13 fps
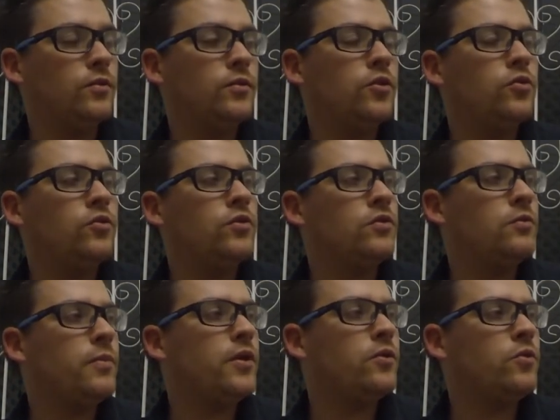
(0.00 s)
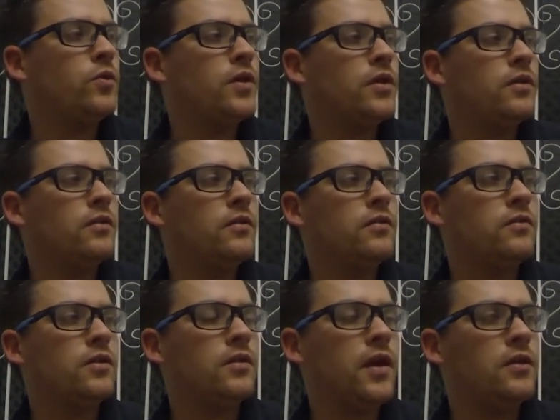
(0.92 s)
used as a medical kit in this
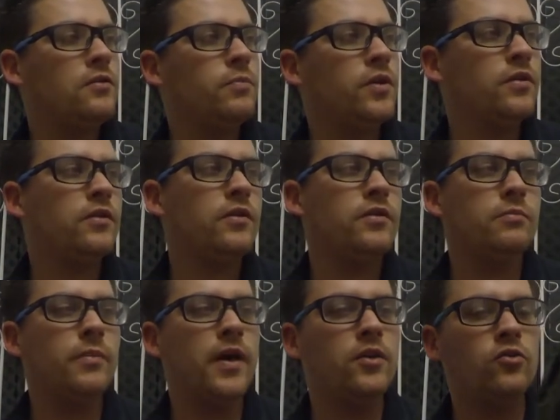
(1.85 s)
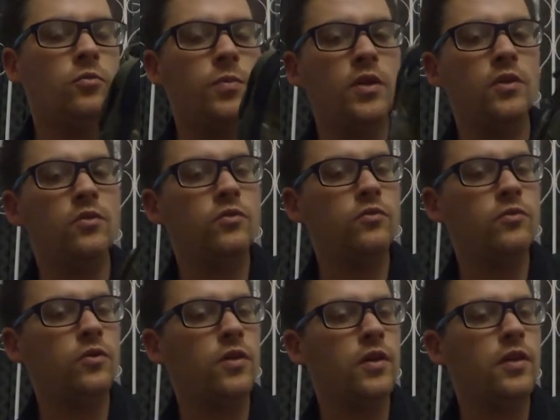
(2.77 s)
case, but it is made to be used
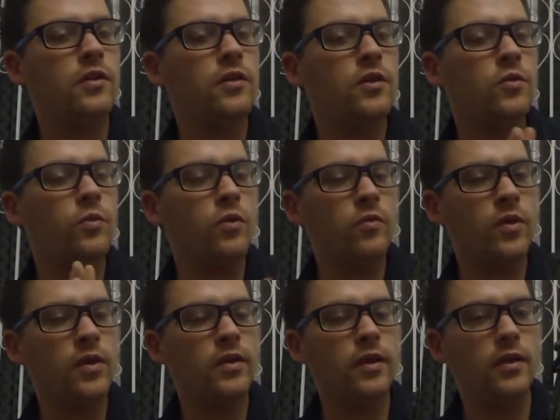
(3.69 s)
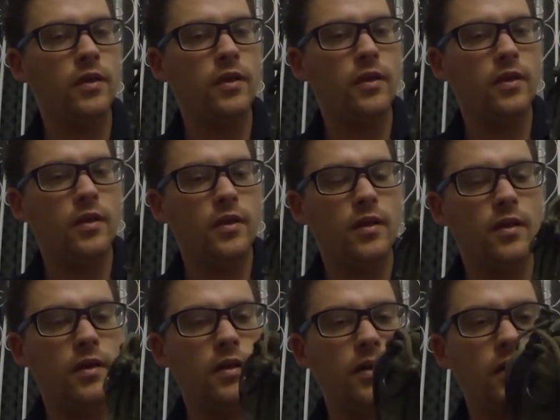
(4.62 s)
for anything you want really.
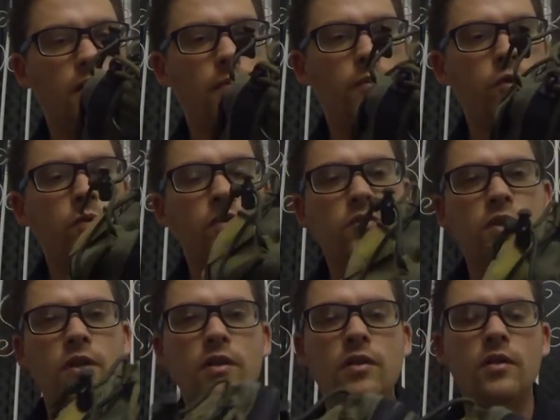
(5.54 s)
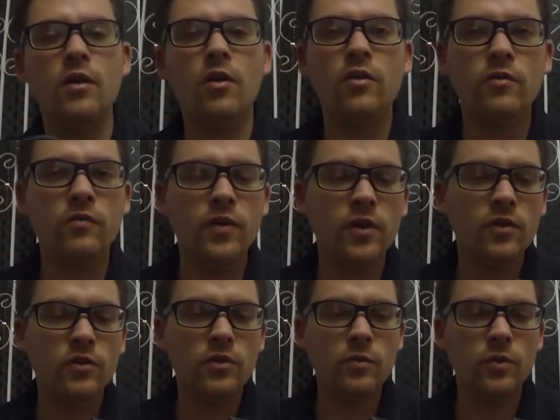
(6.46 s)
Um, you will have seen it in a lot of the
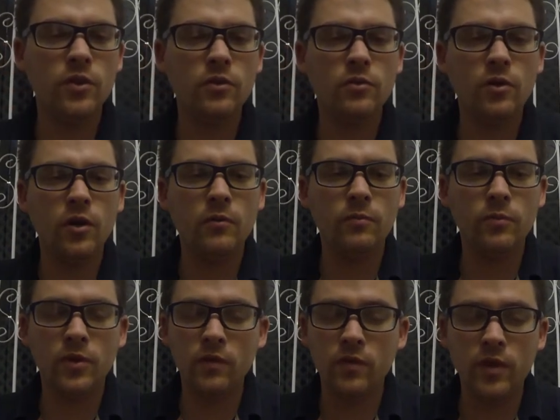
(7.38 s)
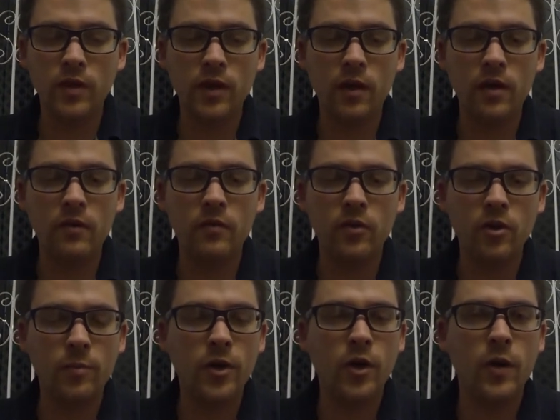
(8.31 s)
videos that we do. I definitely carry it every
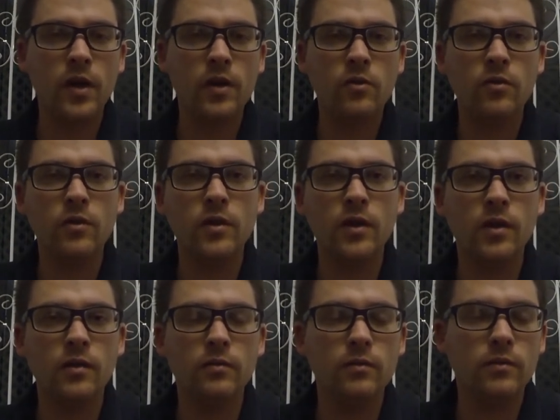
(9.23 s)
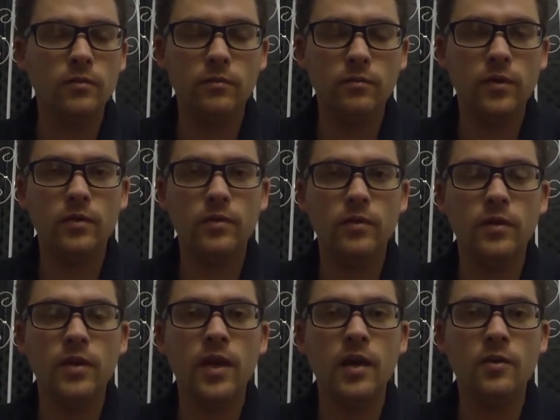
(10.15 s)
time I go out on, uh, in
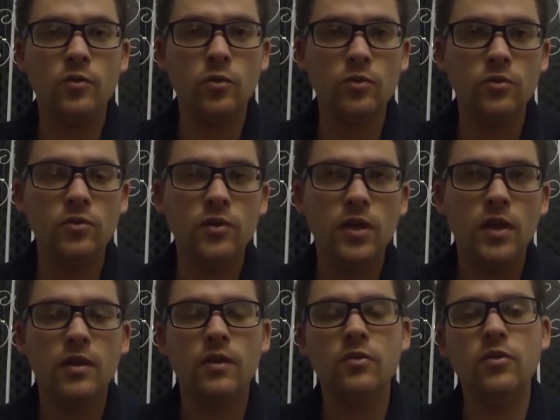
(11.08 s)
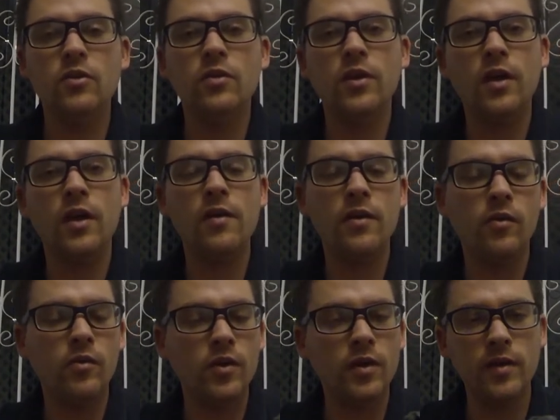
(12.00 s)
the outdoors. Certainly carry it
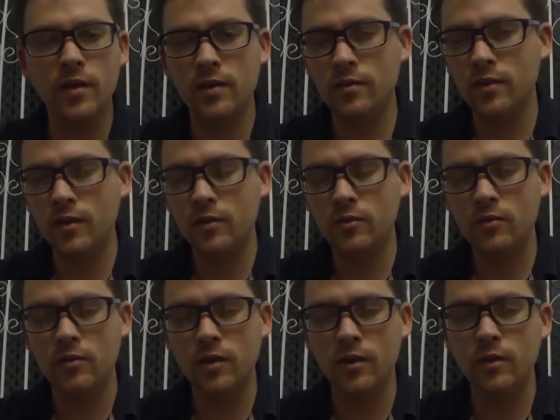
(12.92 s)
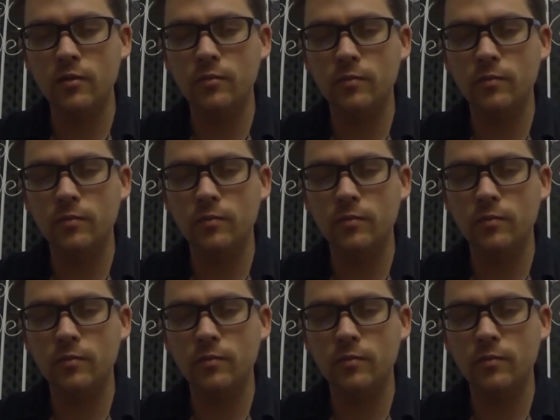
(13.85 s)
on any SES uh,